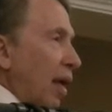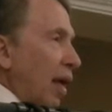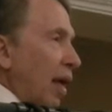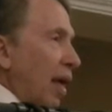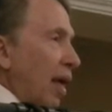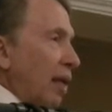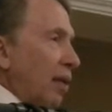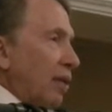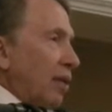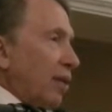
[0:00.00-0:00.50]

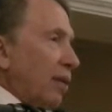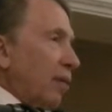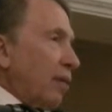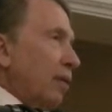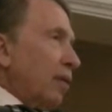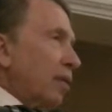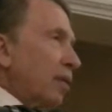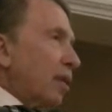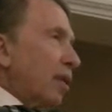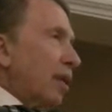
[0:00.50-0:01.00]
And
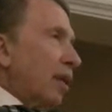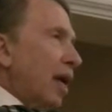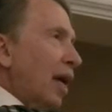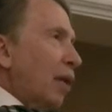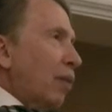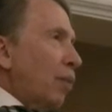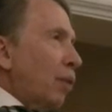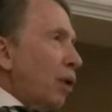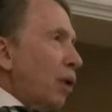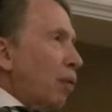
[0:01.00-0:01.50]

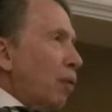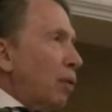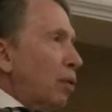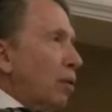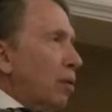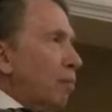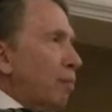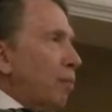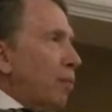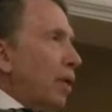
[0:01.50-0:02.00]
tonight we're going
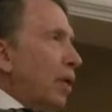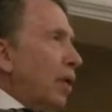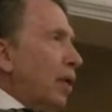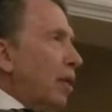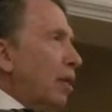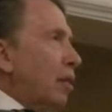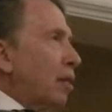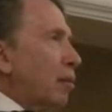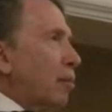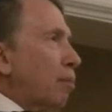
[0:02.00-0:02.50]
to
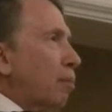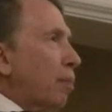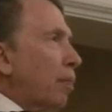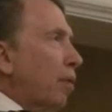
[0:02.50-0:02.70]
begin